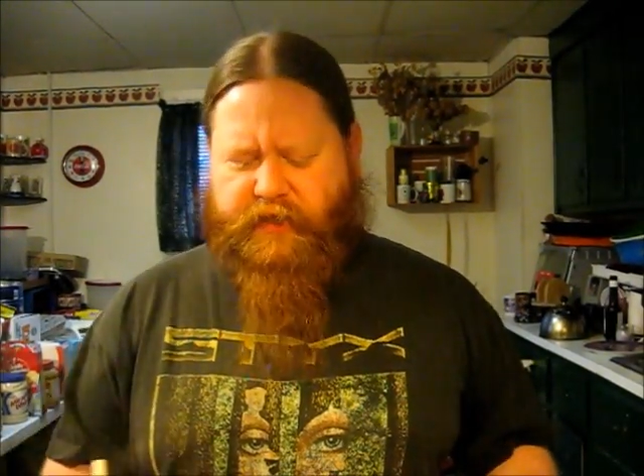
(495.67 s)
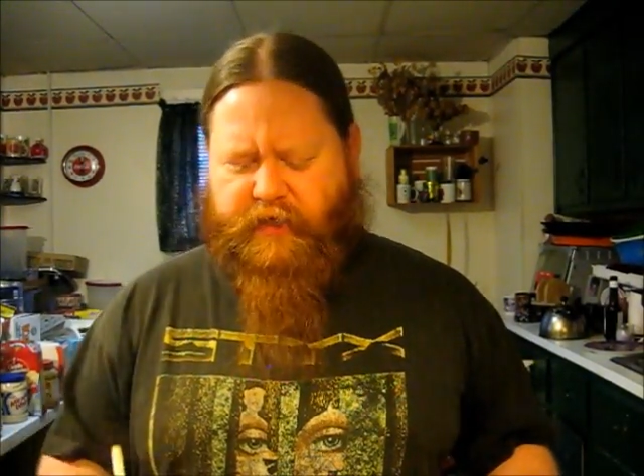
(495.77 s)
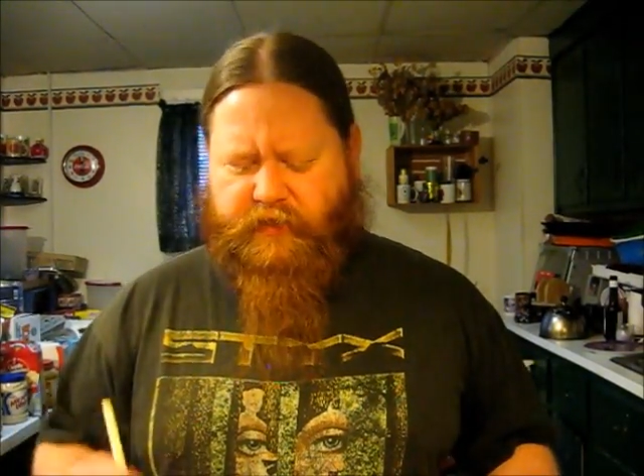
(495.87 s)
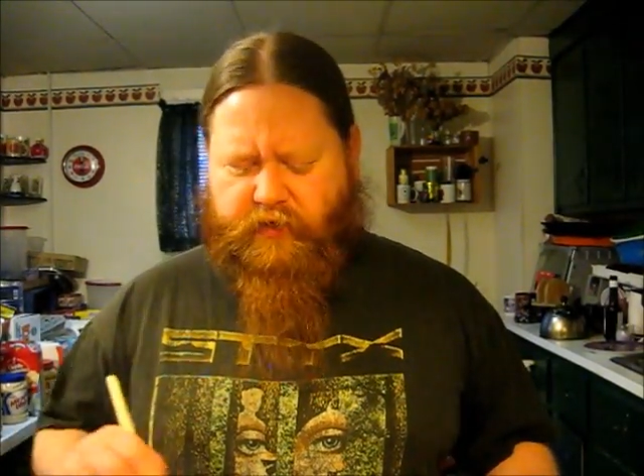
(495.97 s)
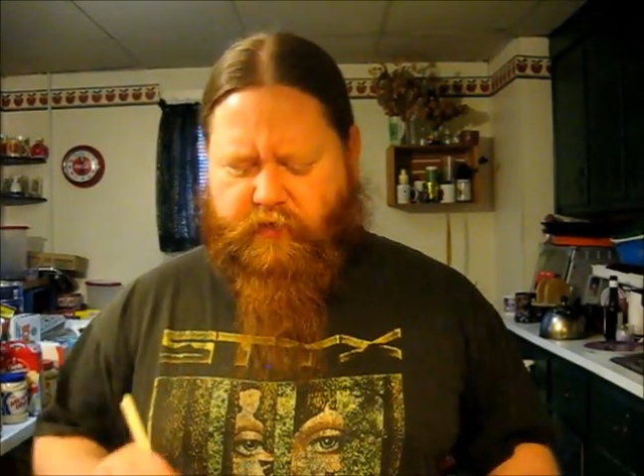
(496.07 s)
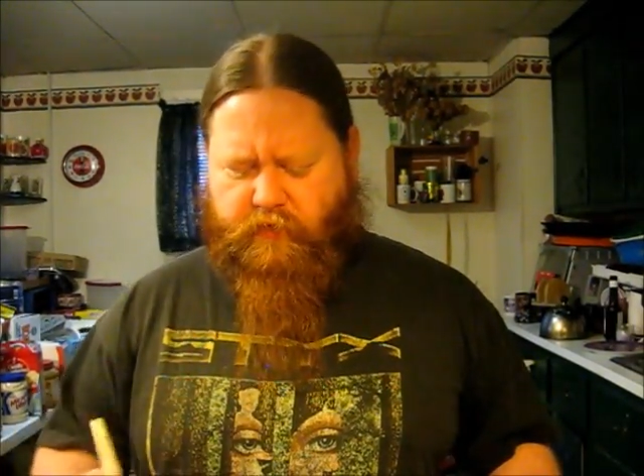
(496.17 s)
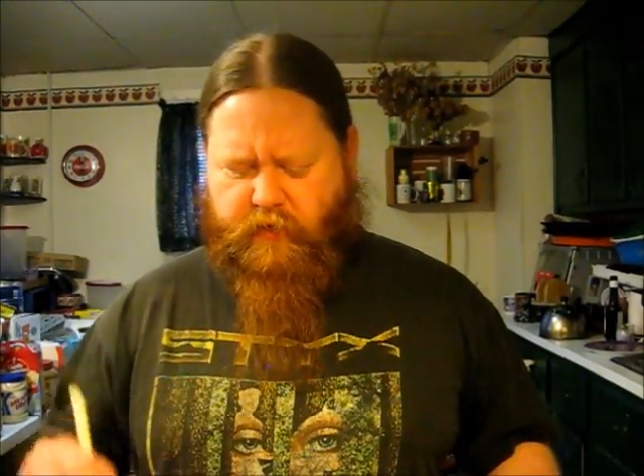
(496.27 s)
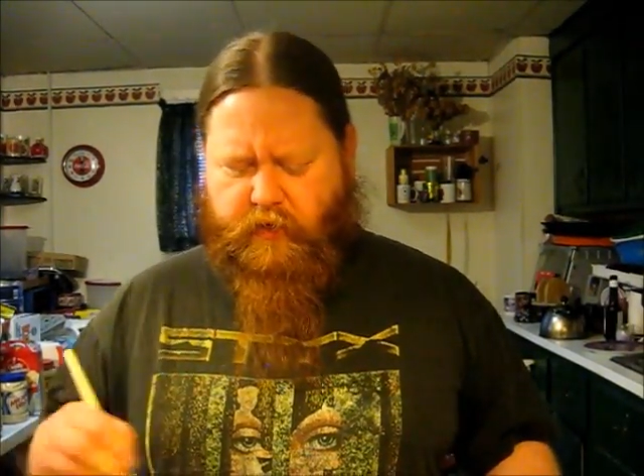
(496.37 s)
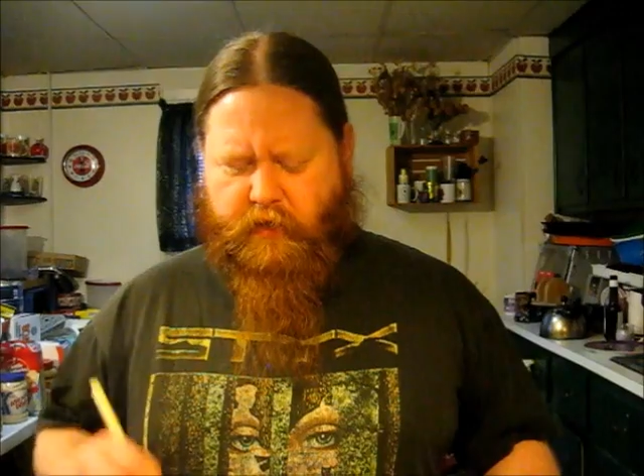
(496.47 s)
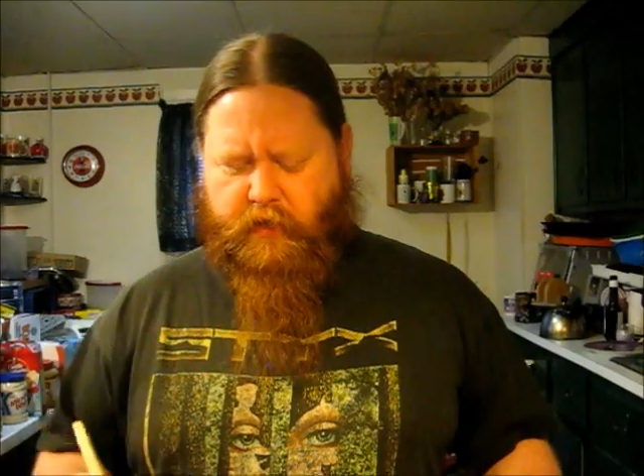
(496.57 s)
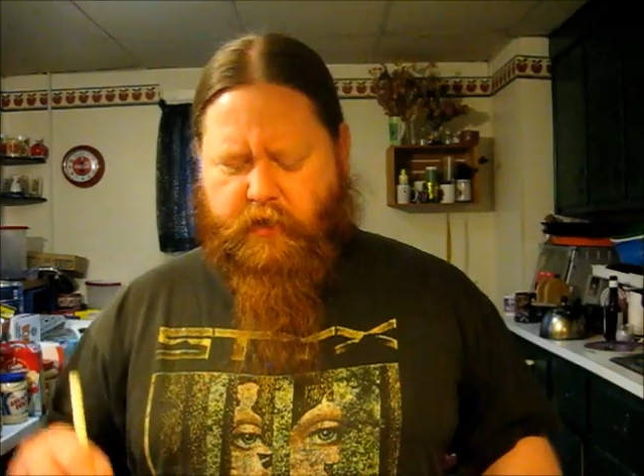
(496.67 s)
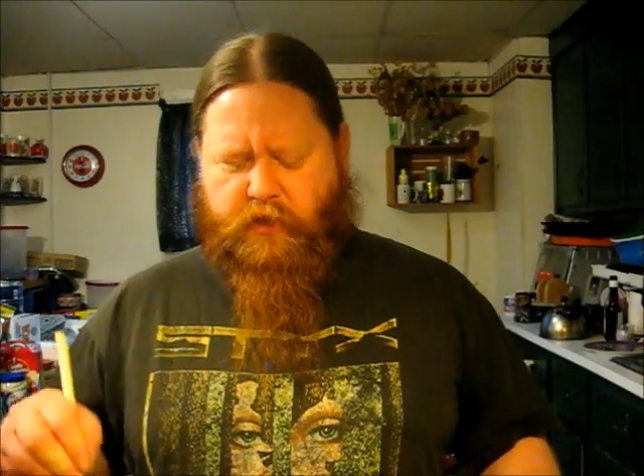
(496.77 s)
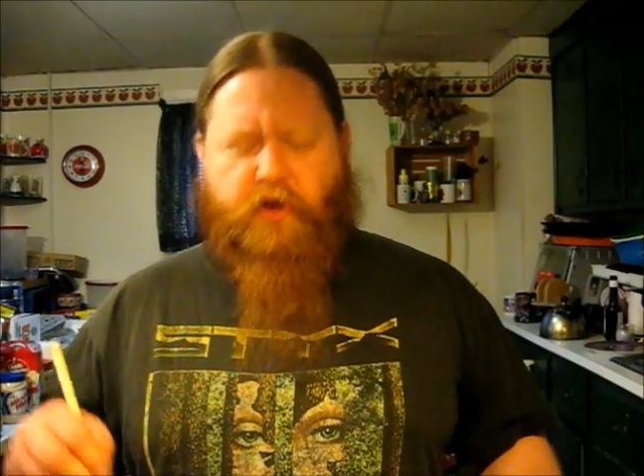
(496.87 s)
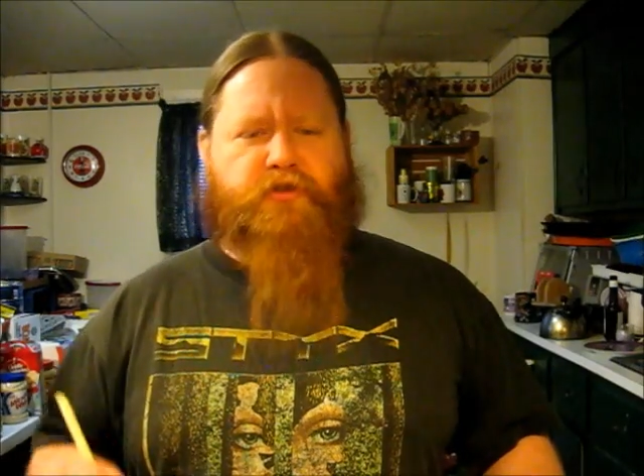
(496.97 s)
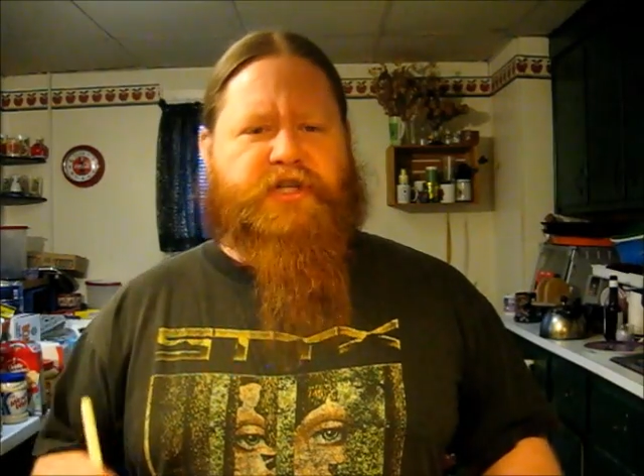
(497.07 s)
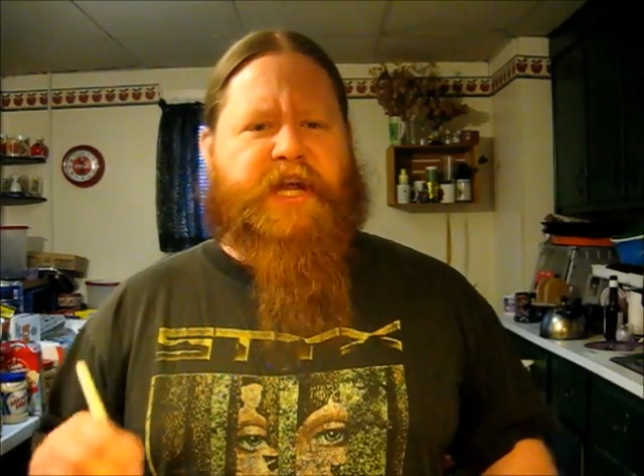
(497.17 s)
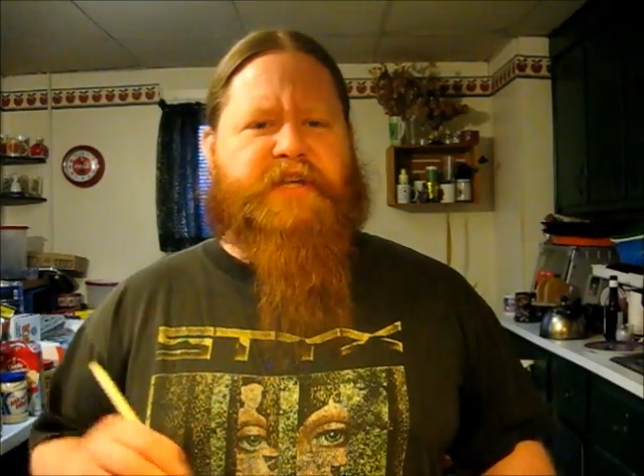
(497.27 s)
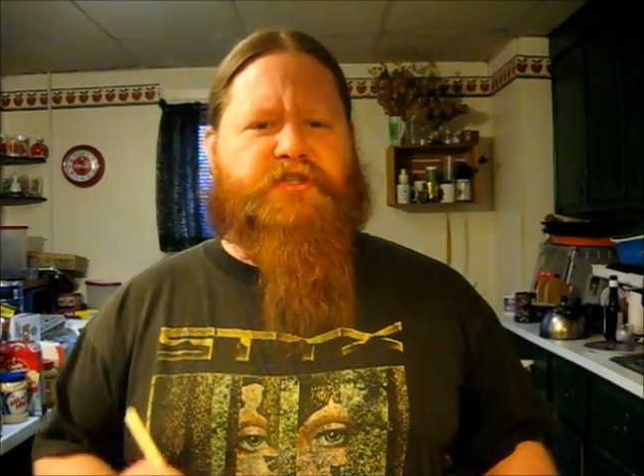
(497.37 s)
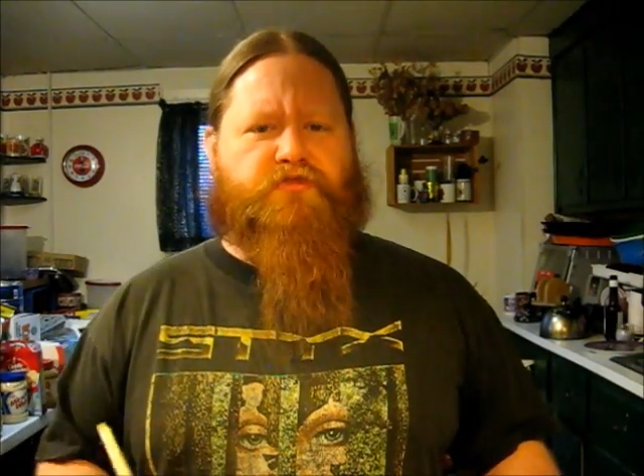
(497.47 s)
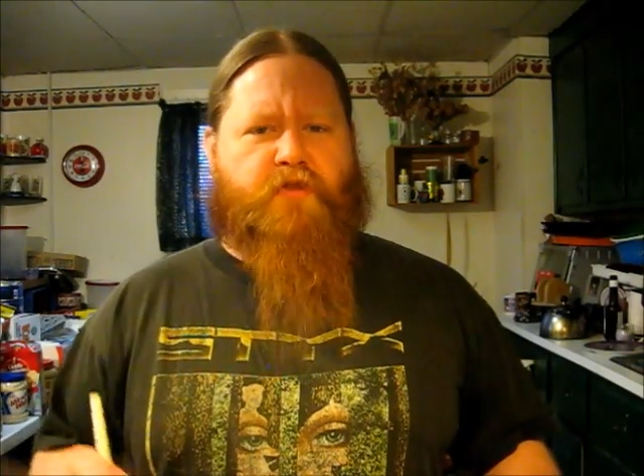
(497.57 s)
things new. New shit
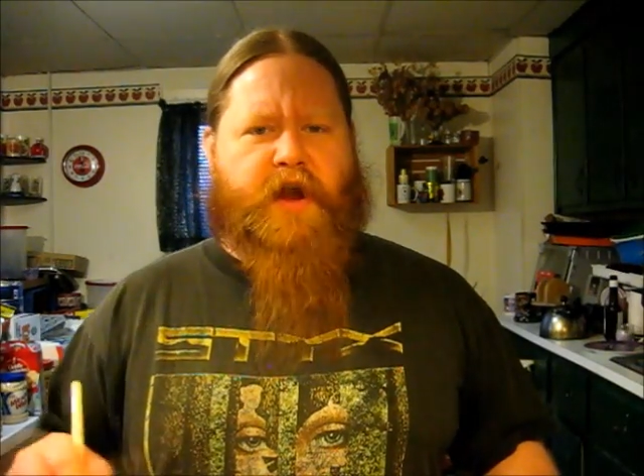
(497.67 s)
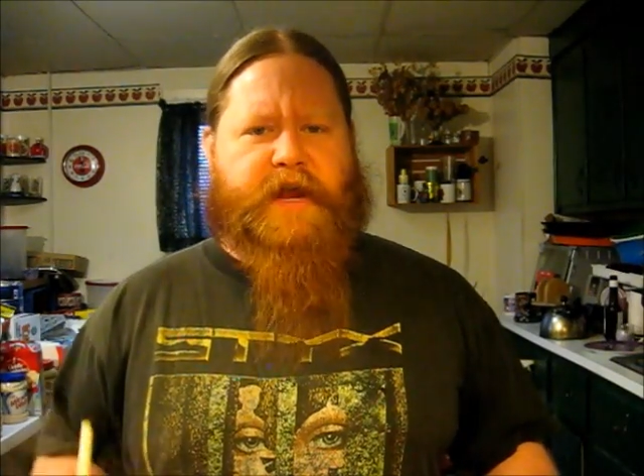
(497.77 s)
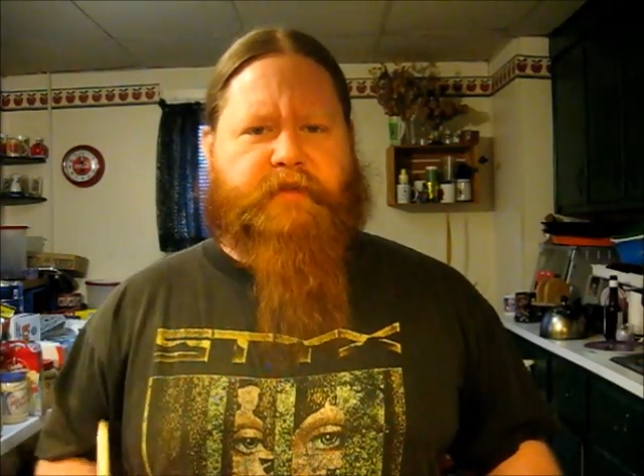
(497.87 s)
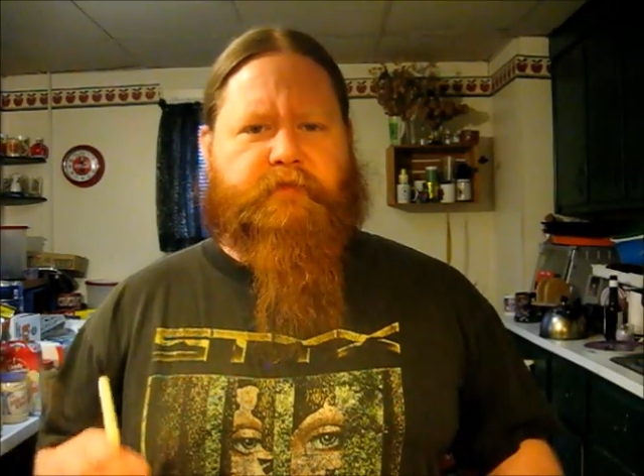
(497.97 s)
is great.